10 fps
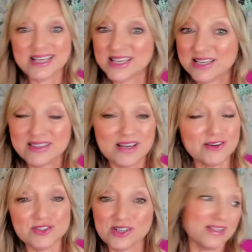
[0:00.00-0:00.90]
they're
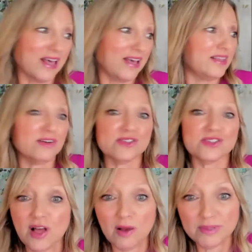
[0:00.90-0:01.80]
just like, there's a
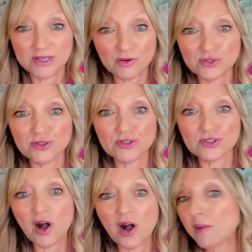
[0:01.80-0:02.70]
lobby, go do your
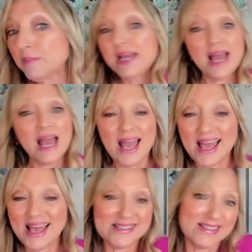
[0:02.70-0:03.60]
job.
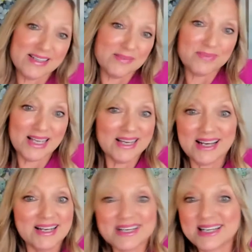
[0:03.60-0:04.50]
And
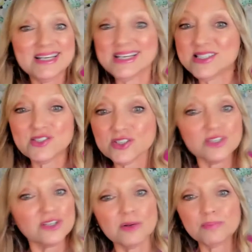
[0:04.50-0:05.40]
it's just a
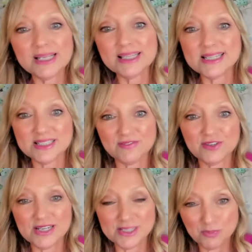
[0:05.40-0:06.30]
completely different
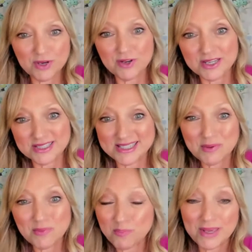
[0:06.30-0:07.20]
experience
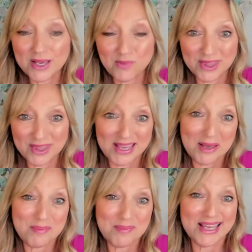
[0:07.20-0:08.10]
being with
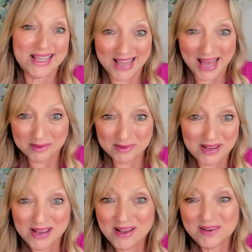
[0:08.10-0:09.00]
him in that
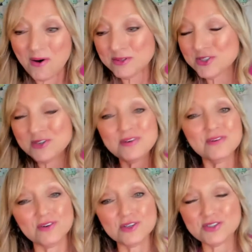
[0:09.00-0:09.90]
culture
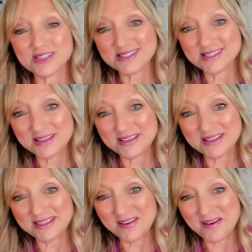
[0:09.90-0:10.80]
versus the
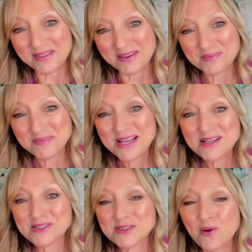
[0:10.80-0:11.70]
other.
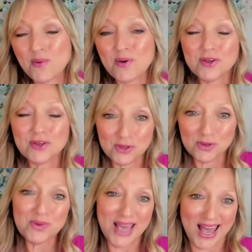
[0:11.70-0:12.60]
So you
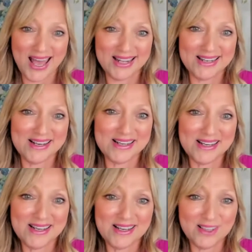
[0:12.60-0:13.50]
can
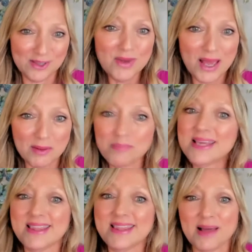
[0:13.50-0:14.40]
be
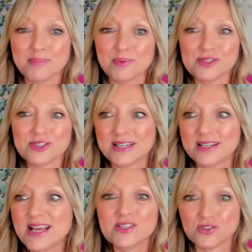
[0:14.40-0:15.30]
that person
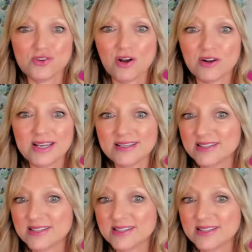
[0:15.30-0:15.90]
starting